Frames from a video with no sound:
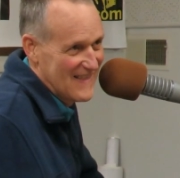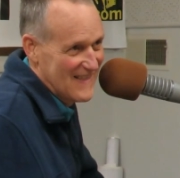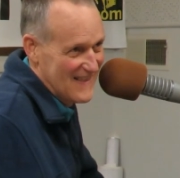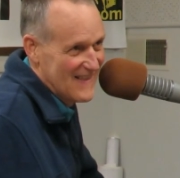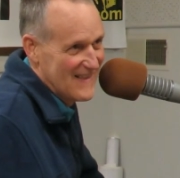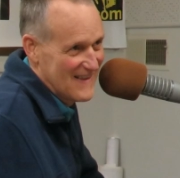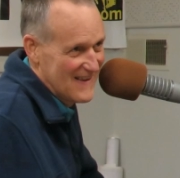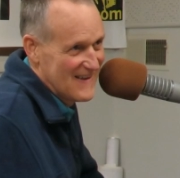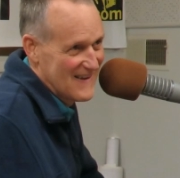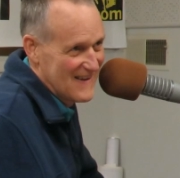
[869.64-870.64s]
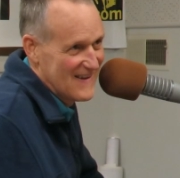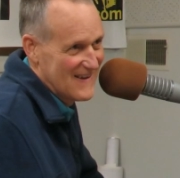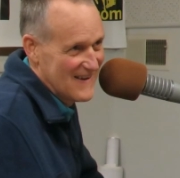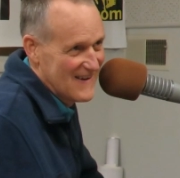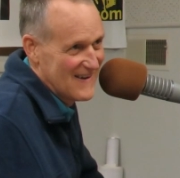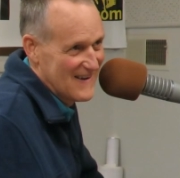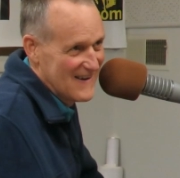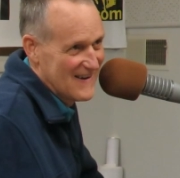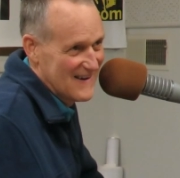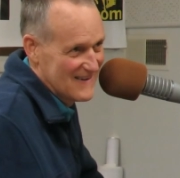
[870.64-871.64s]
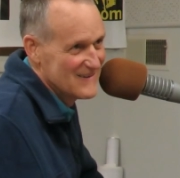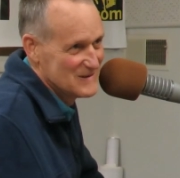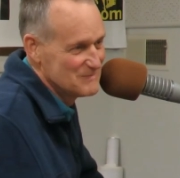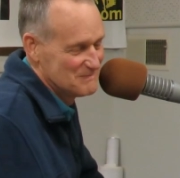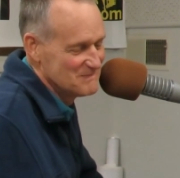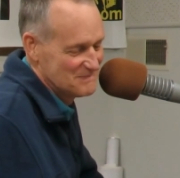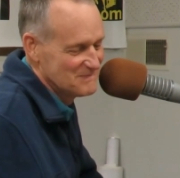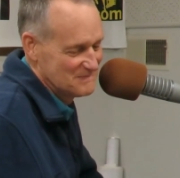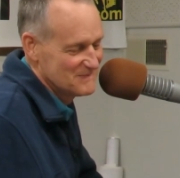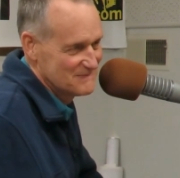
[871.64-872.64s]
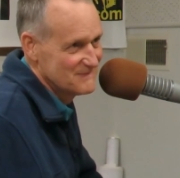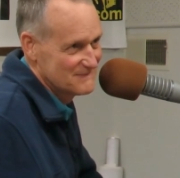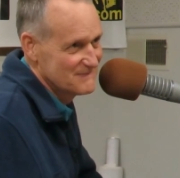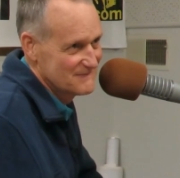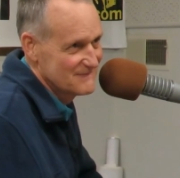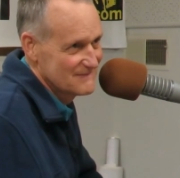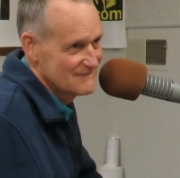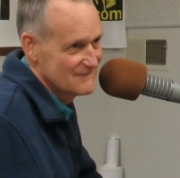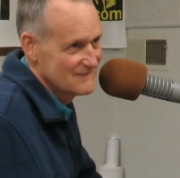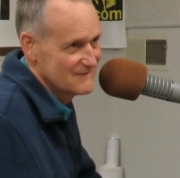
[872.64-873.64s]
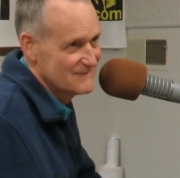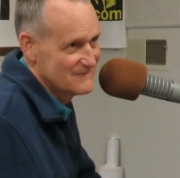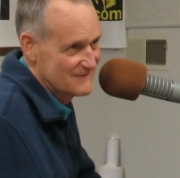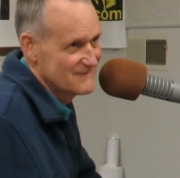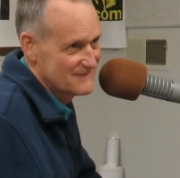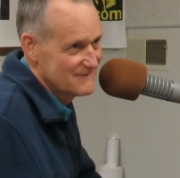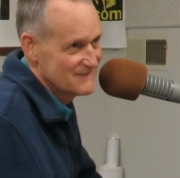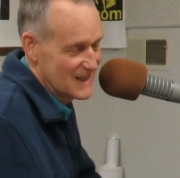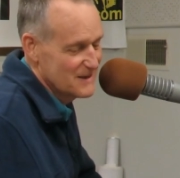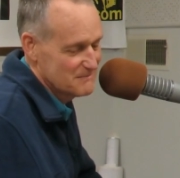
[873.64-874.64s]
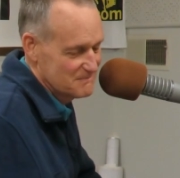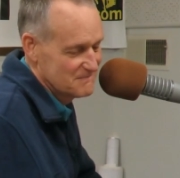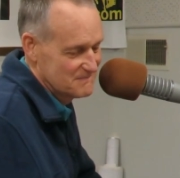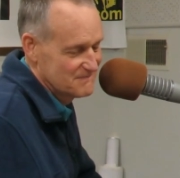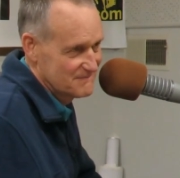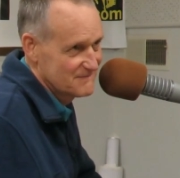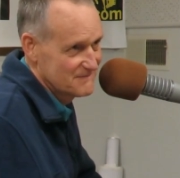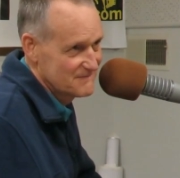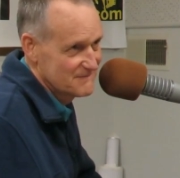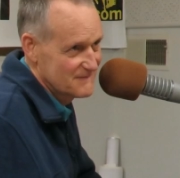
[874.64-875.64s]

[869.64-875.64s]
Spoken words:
but when you get to the big national elections for Senate and House in some of these states.